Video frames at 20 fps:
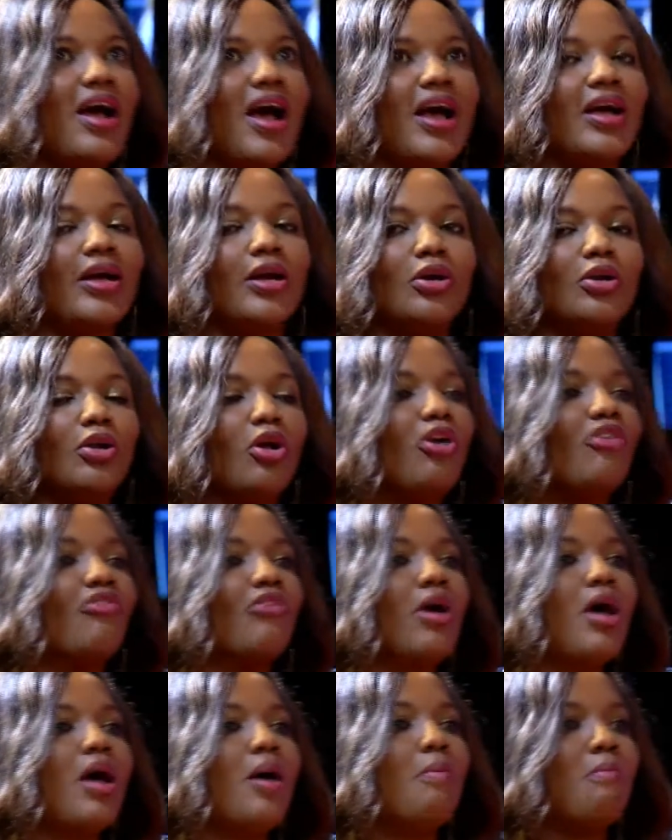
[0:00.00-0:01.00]
angle
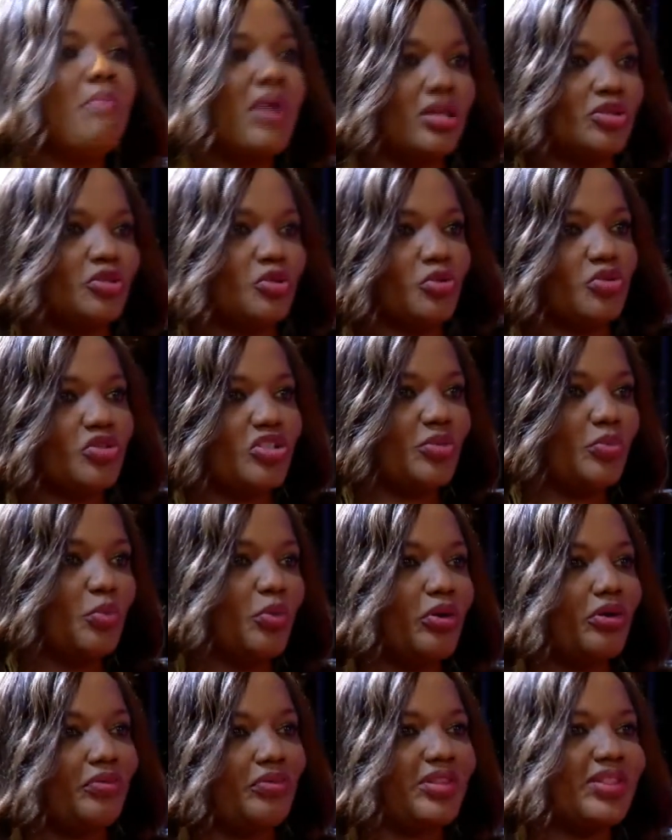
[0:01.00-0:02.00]
of mentorship.
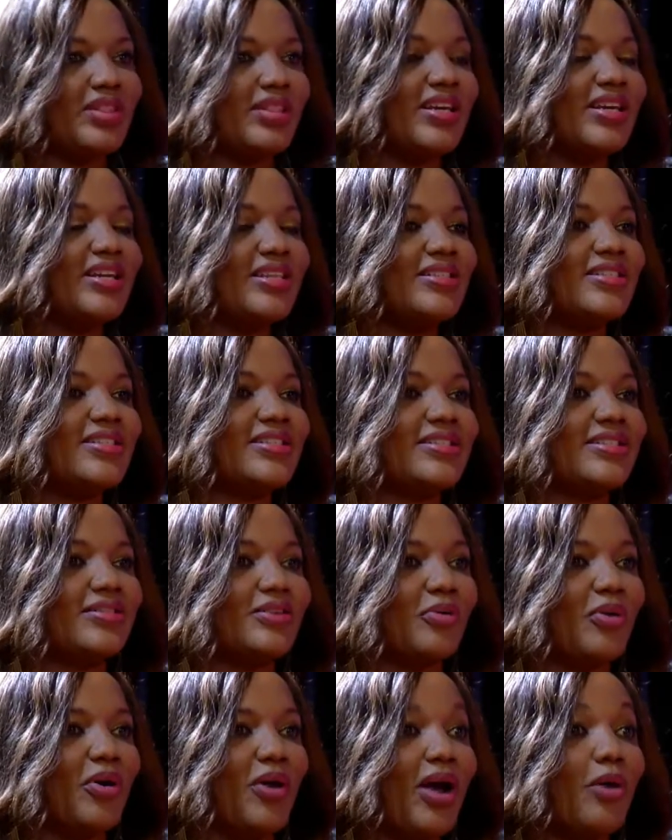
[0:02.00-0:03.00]
One of the things
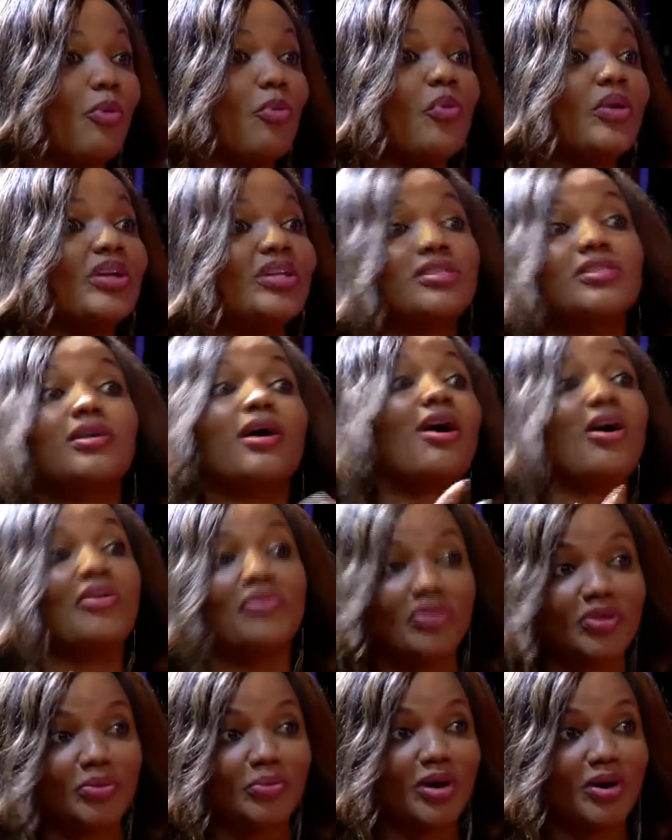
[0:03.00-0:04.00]
we
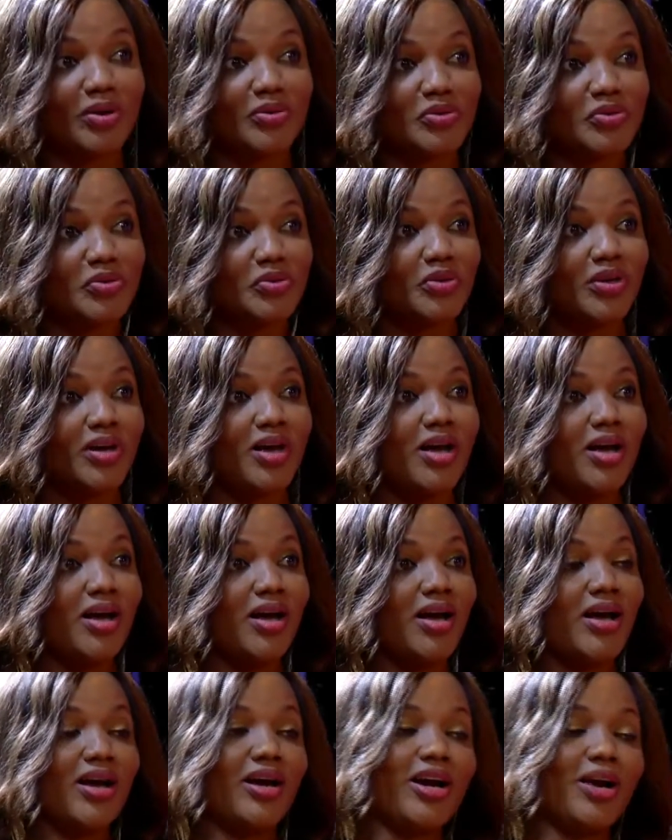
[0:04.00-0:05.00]
discovered about you
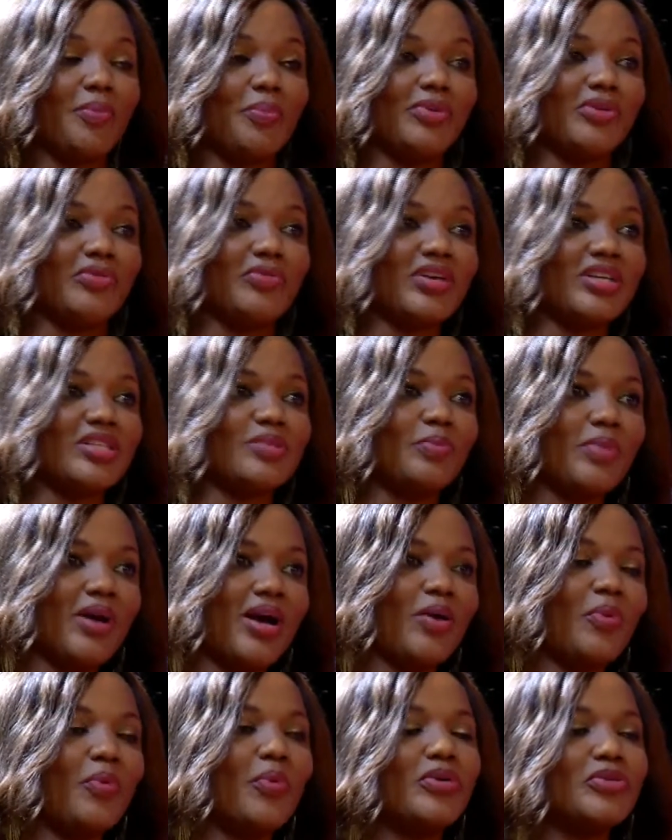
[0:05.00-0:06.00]
a couple of years
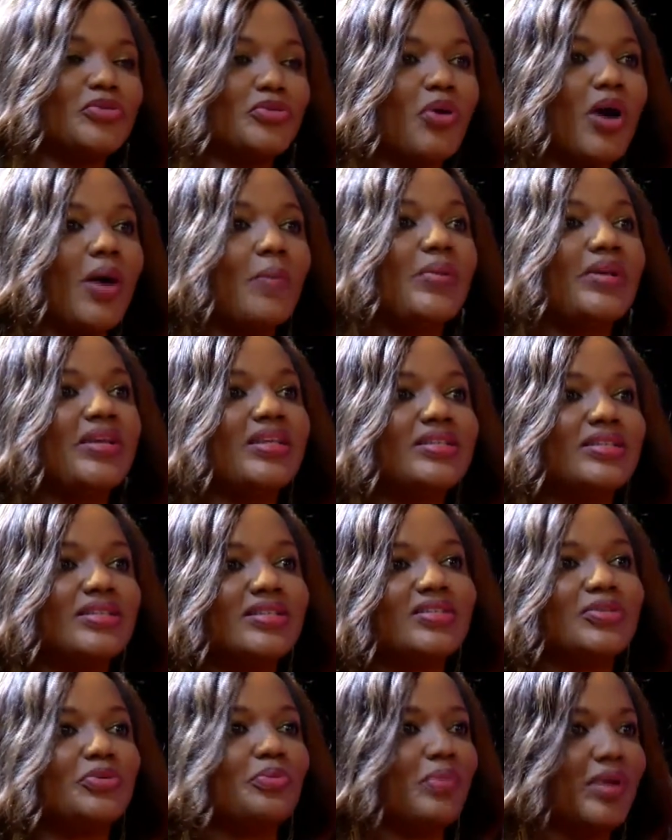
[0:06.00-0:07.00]
back was your
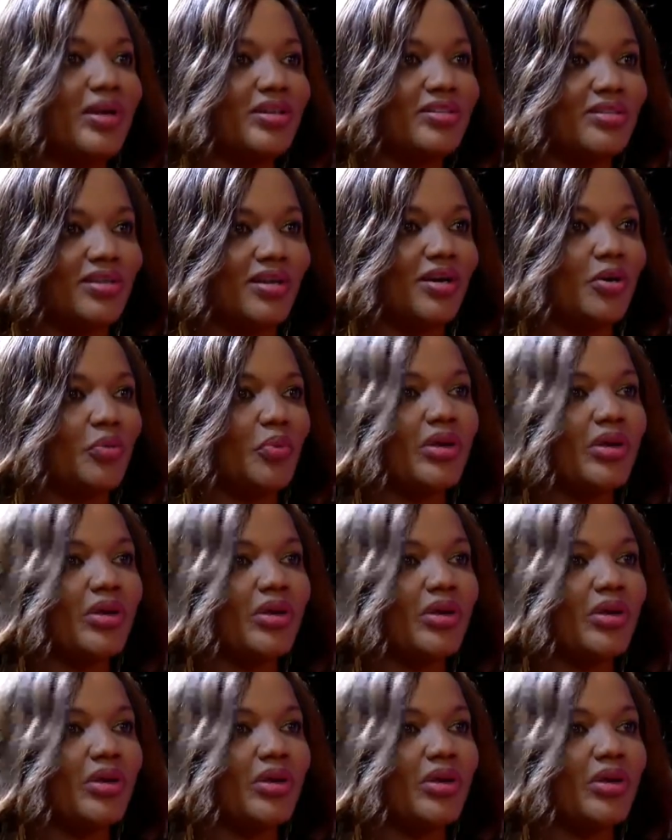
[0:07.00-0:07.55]
ability to mentor.